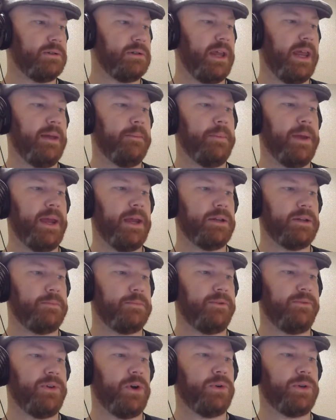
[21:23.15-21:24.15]
campaign to
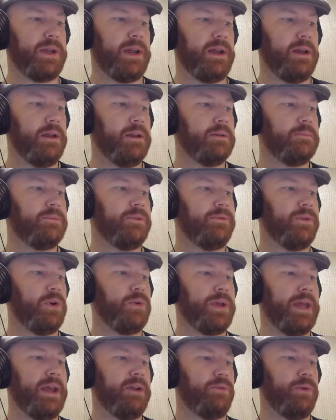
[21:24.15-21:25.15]

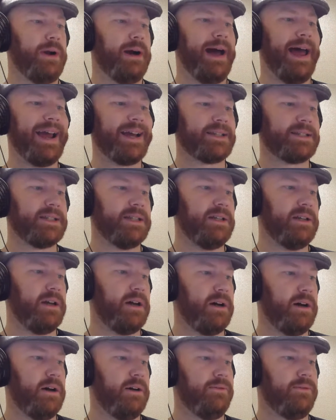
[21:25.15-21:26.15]
provoke a relaxing
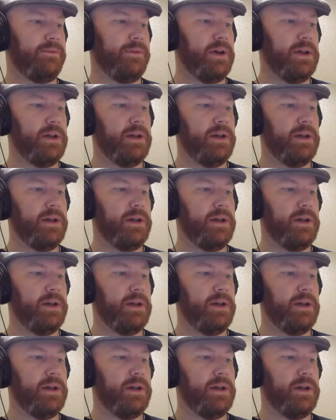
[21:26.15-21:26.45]
of